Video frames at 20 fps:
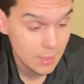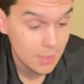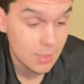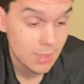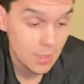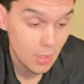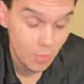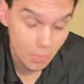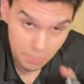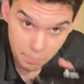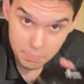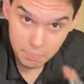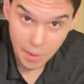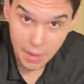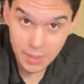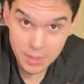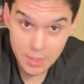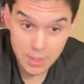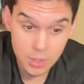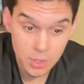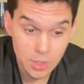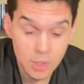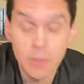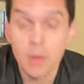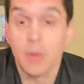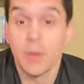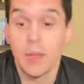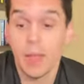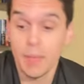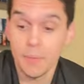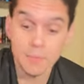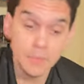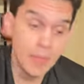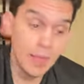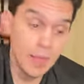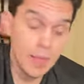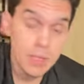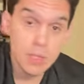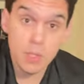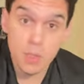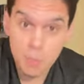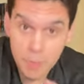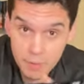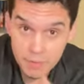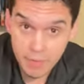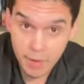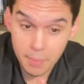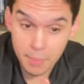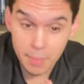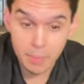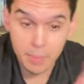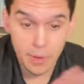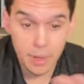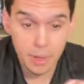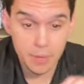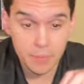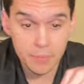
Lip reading: so pay attention, okay? So the Pit Viper, right?